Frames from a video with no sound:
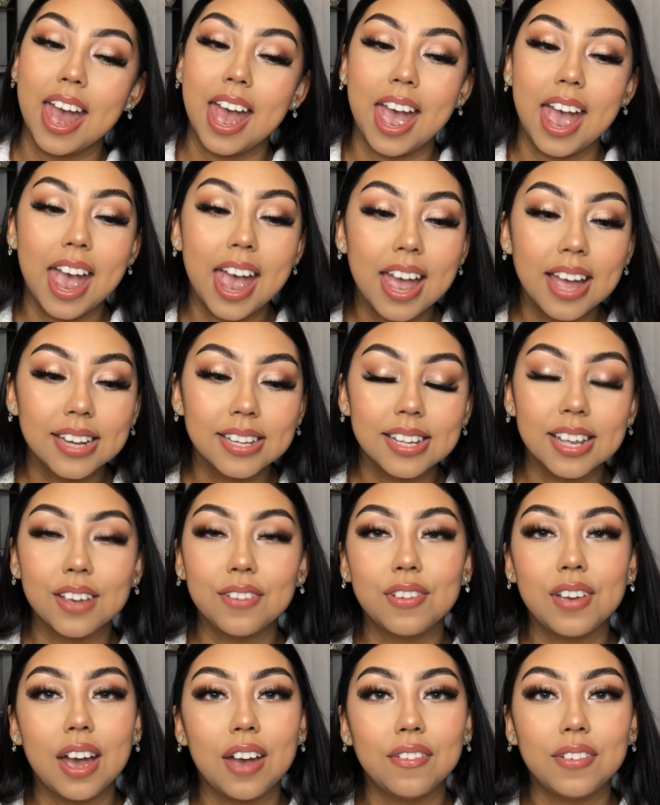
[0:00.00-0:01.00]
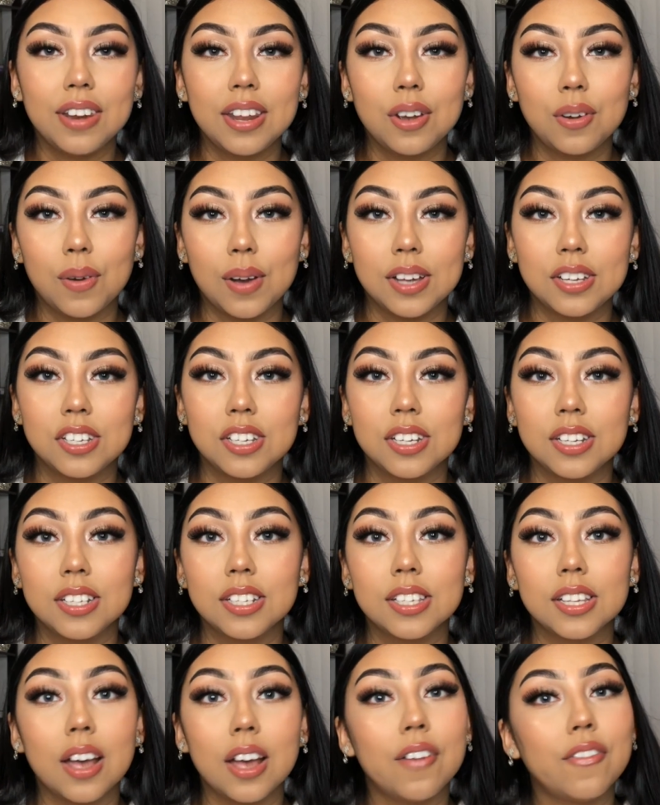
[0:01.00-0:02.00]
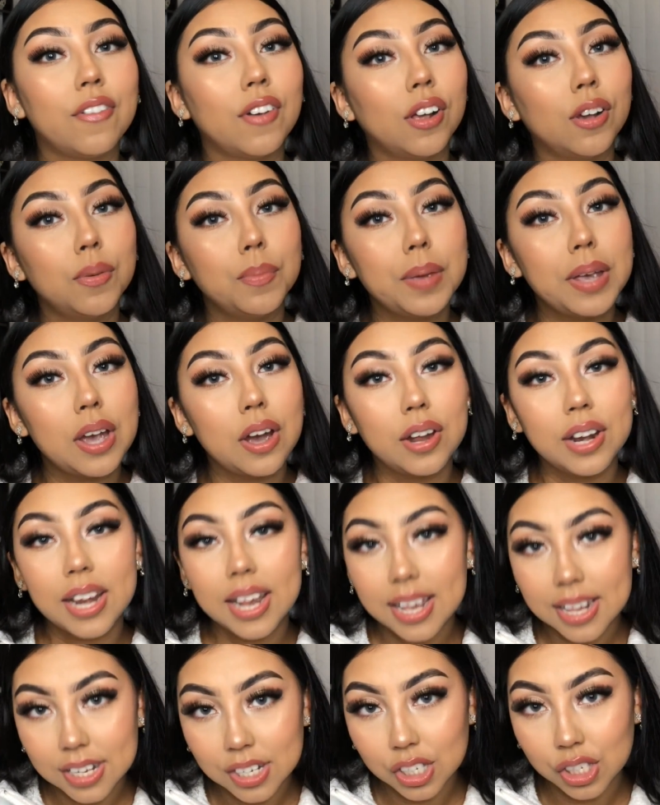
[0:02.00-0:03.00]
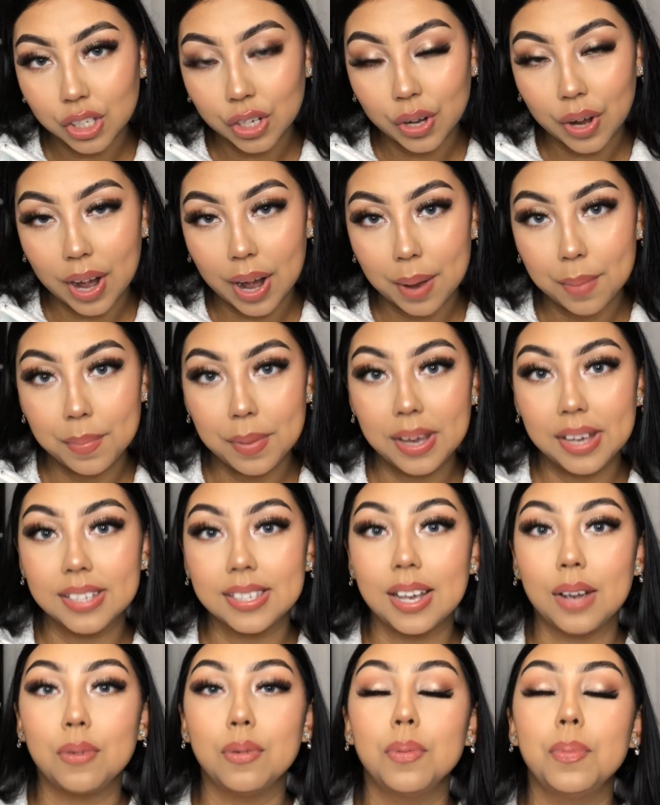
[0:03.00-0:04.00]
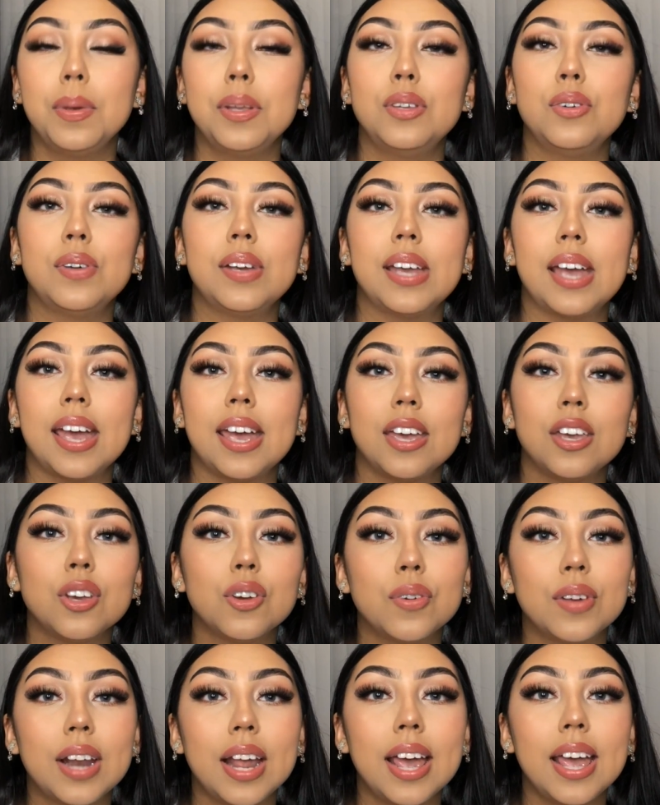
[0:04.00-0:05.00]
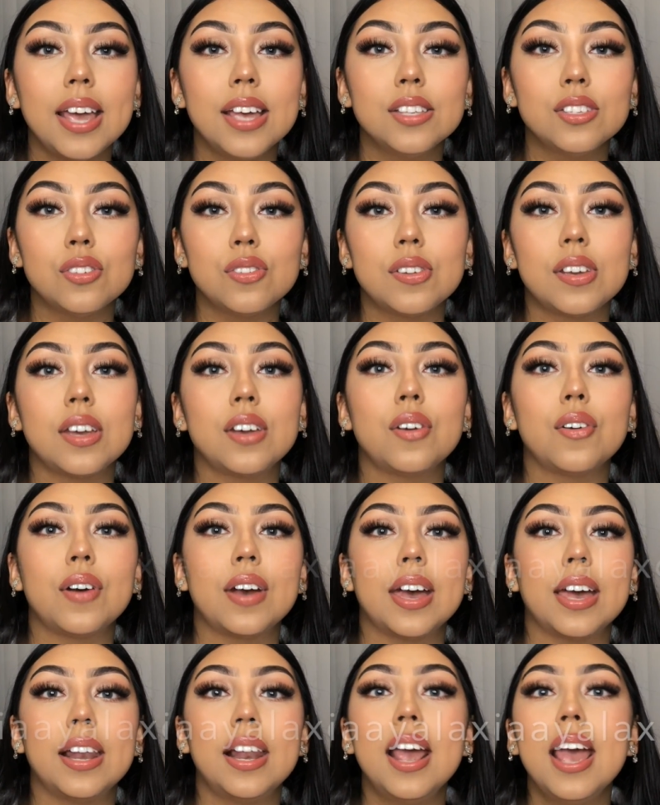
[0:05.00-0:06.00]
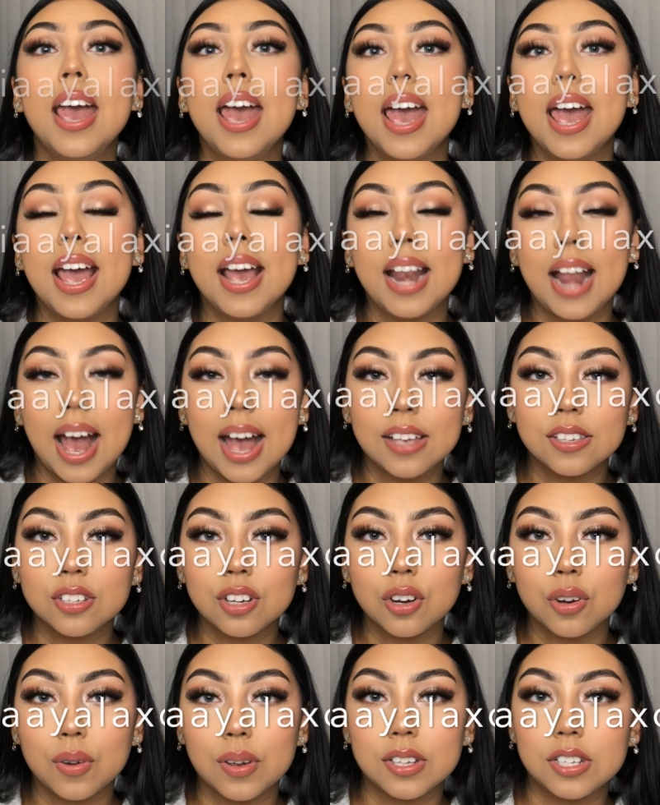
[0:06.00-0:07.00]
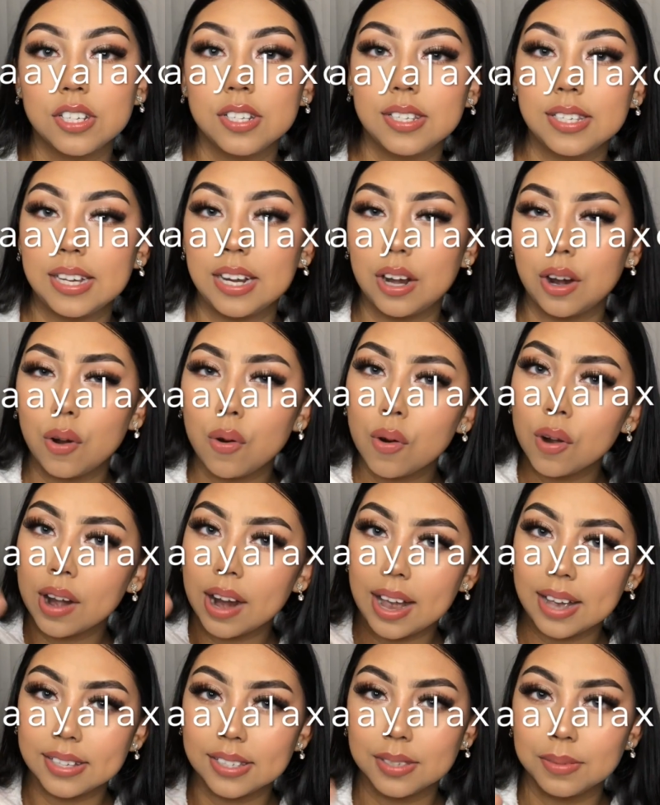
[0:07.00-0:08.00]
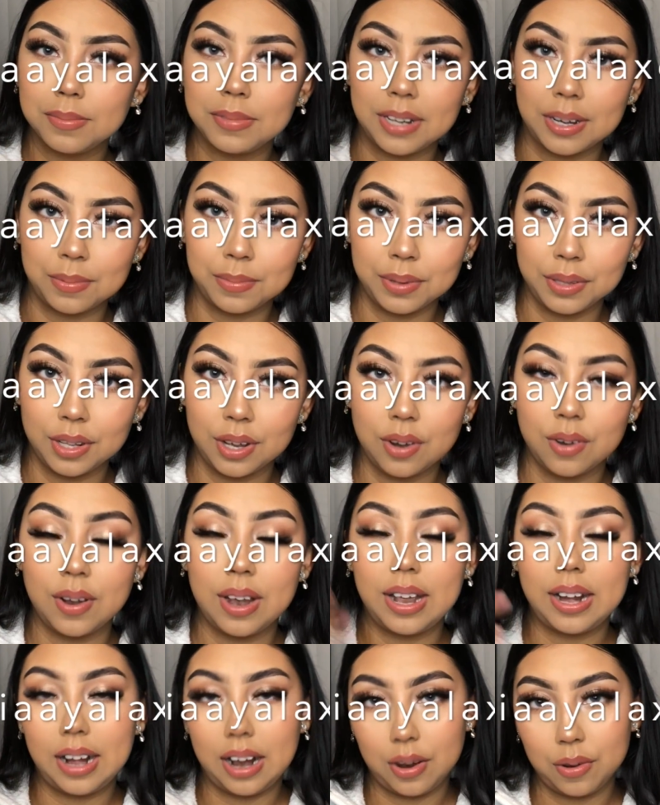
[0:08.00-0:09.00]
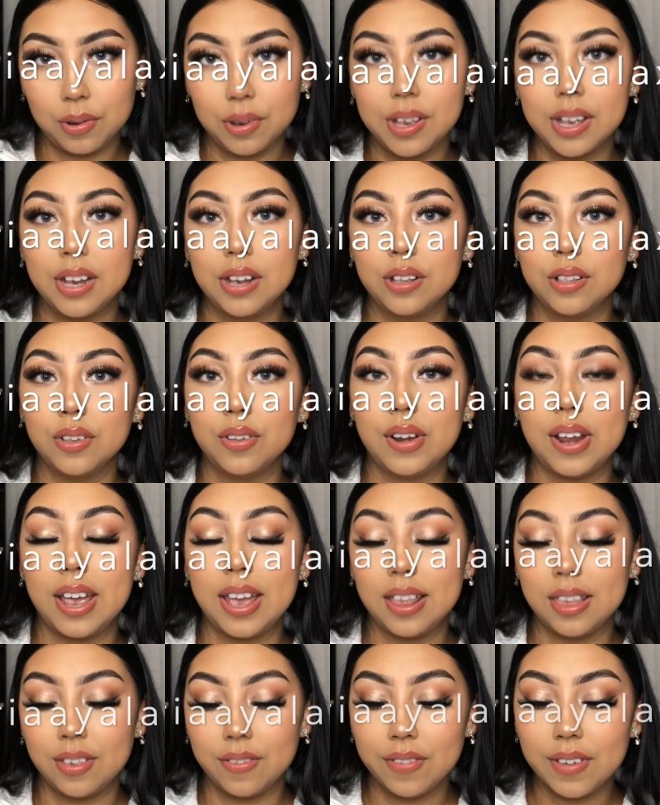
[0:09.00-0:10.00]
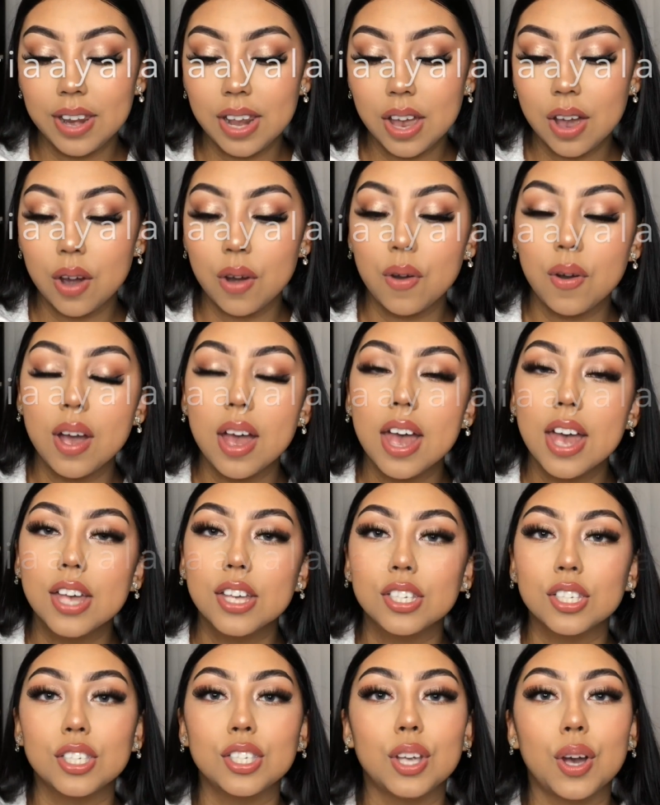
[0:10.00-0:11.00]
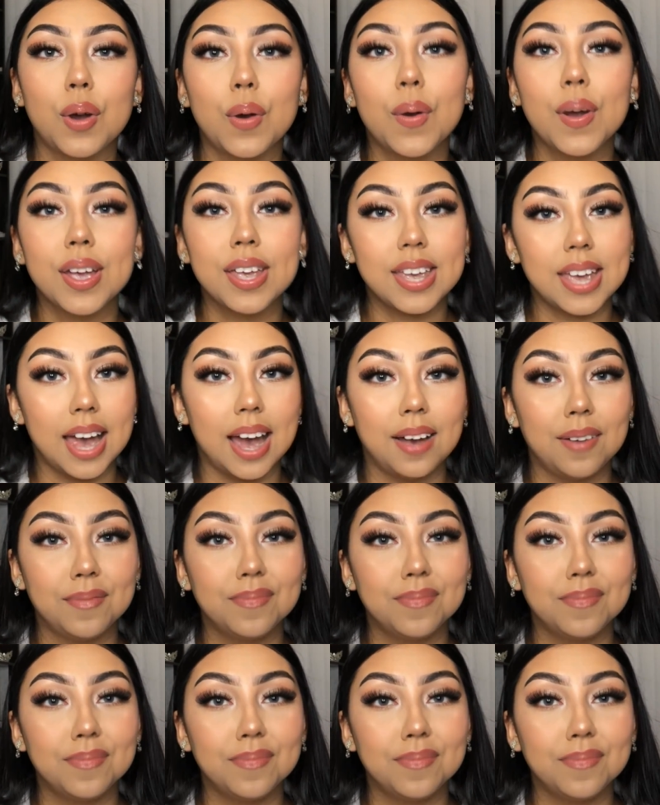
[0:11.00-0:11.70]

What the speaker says: And if you have any questions, follow me on Instagram, because I will be doing a Q&A, so you can go ahead and ask your questions there, or ask them down below and I will include it in the video. So yeah,